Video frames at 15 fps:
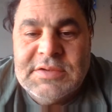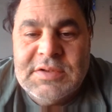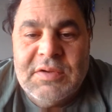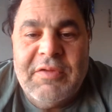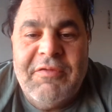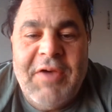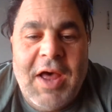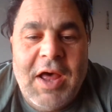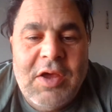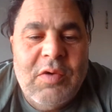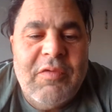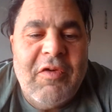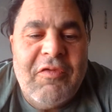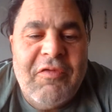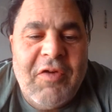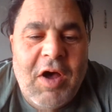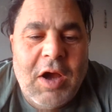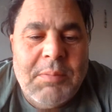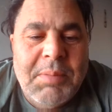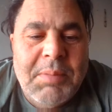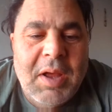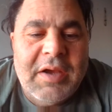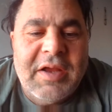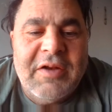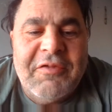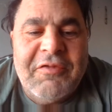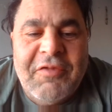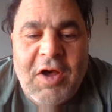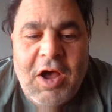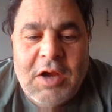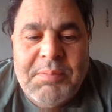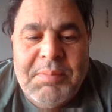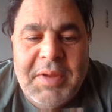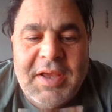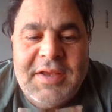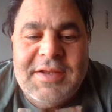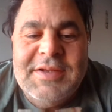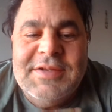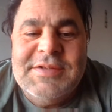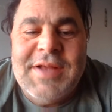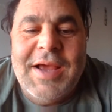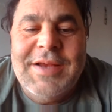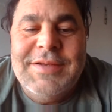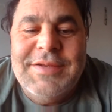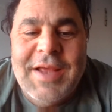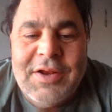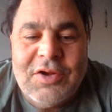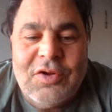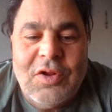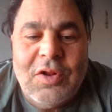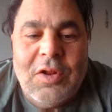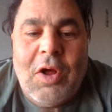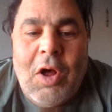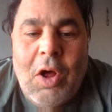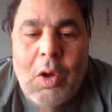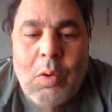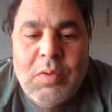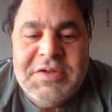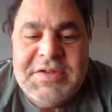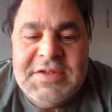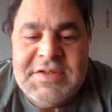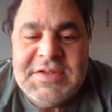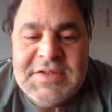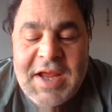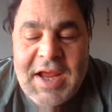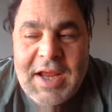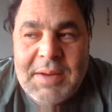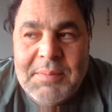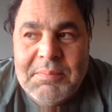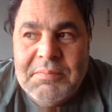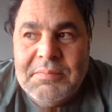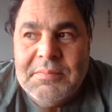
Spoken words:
So the value of a FogBuck and a FogBic is identical, always the same.